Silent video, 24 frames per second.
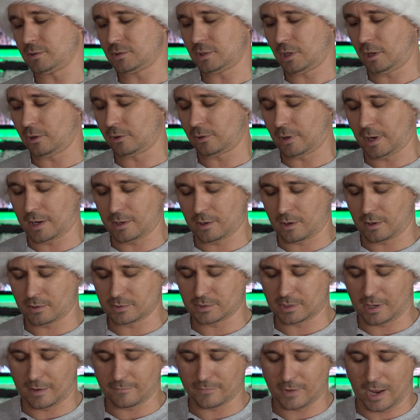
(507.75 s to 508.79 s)
other ARs
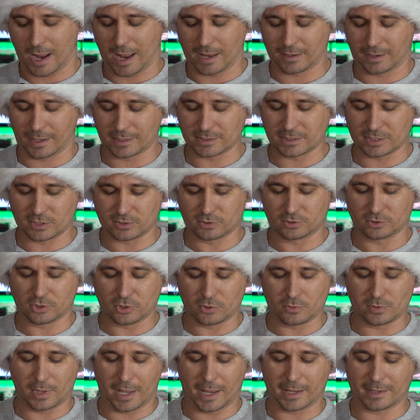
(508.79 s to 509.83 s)
that I've got. I just
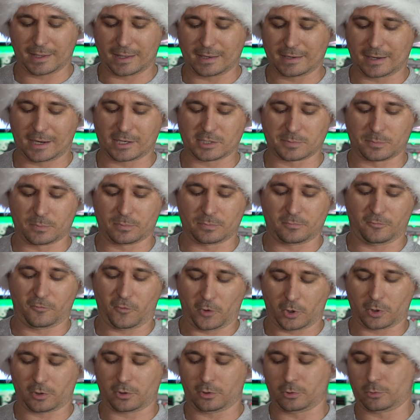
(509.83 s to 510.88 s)
do like a nice
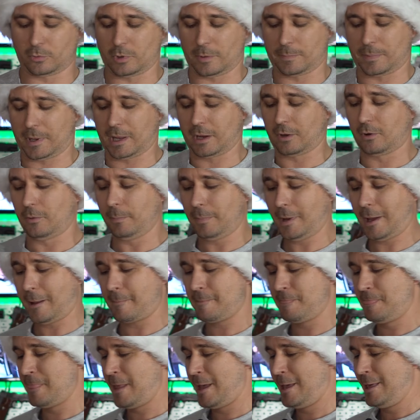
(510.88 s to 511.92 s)
vertical grip angle,
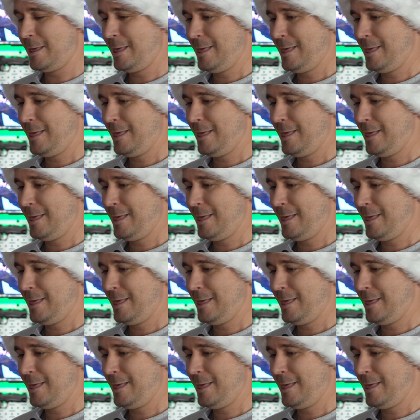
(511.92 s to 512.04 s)
but